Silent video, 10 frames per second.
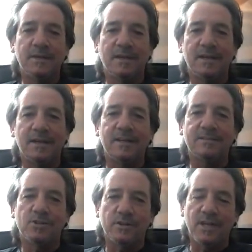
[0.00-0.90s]
I sort
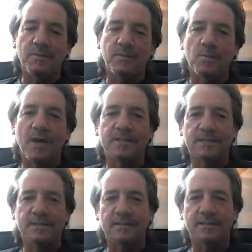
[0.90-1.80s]
of came away saying
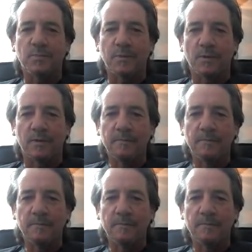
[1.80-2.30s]
to people,